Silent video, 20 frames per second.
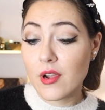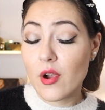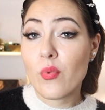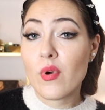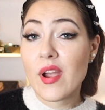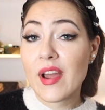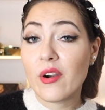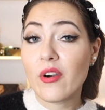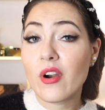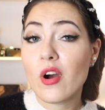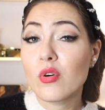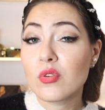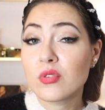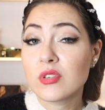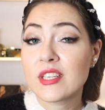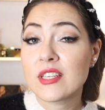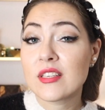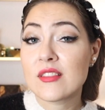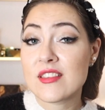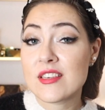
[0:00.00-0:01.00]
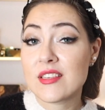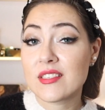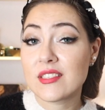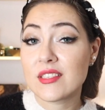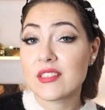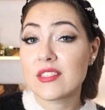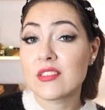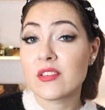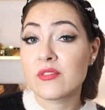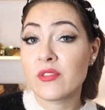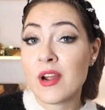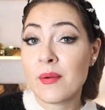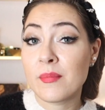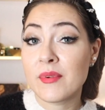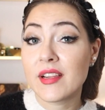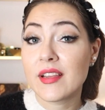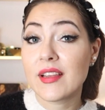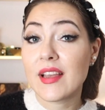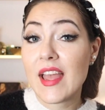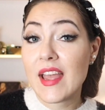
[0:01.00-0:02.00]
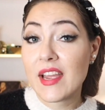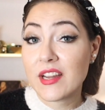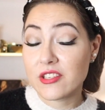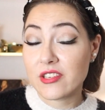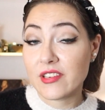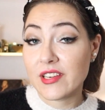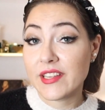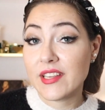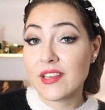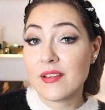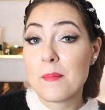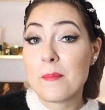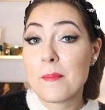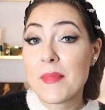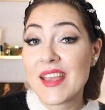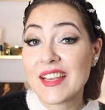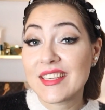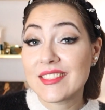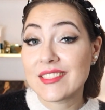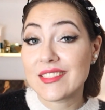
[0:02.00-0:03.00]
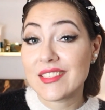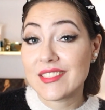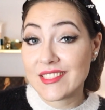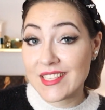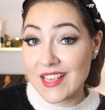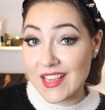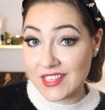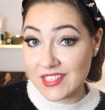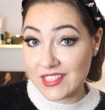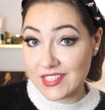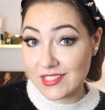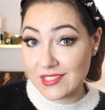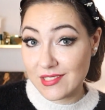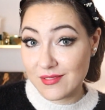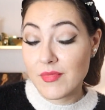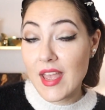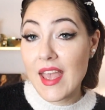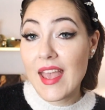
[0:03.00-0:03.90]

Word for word: where owning this ceramic actually makes sense.